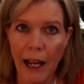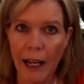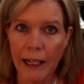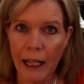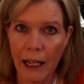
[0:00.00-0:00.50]

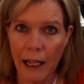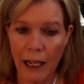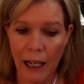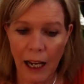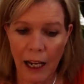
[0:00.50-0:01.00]
I
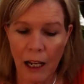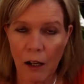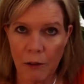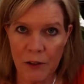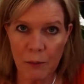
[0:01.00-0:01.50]

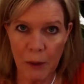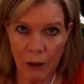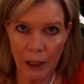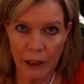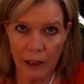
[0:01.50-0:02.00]
was
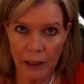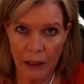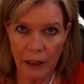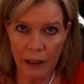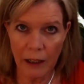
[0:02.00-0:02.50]
married
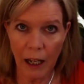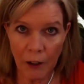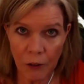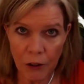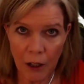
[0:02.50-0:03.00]

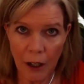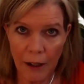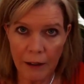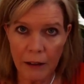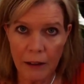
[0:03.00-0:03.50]
under
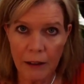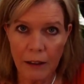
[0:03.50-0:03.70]
God.